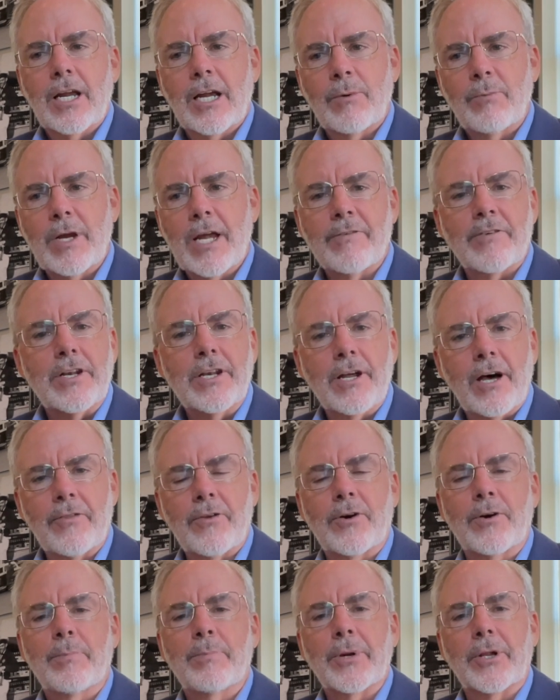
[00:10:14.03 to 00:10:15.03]
We have
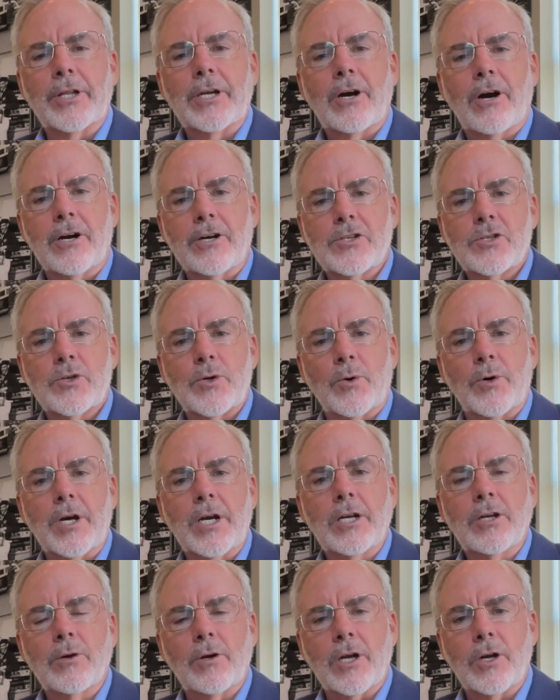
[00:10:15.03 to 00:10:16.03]
another Billy Hart story
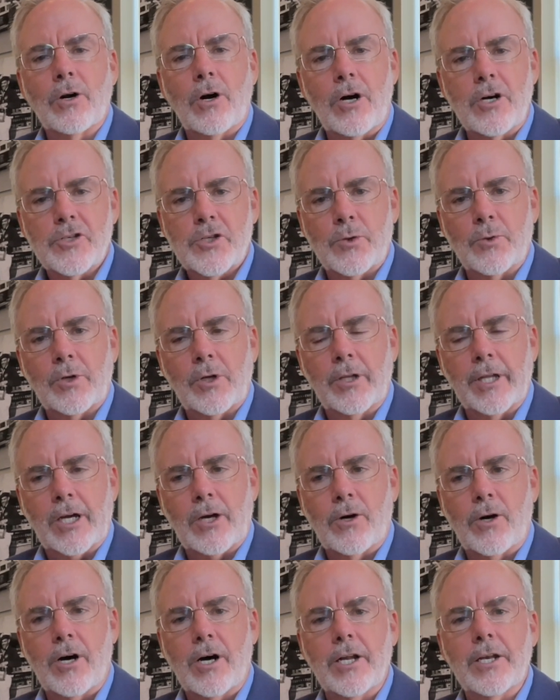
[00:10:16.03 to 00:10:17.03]
you can also click
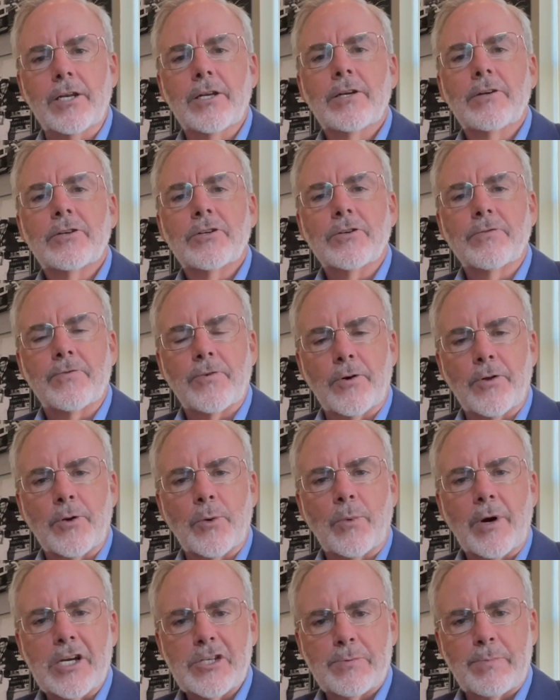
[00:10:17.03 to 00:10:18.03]
on to Further
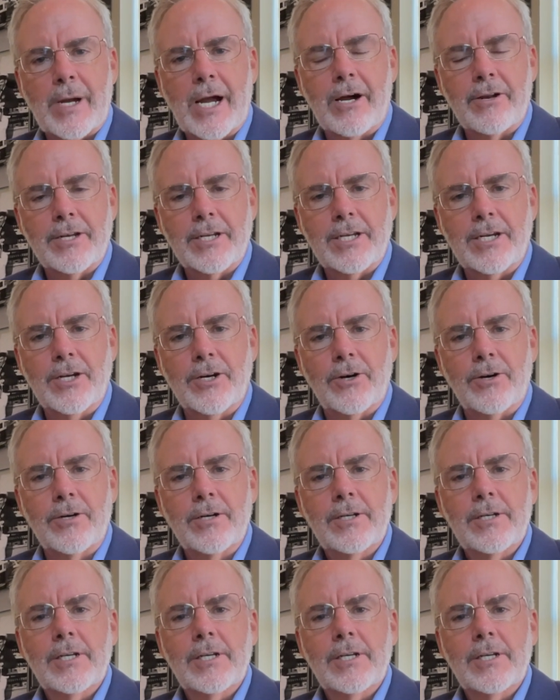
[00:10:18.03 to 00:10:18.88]
Wes Bound to hear.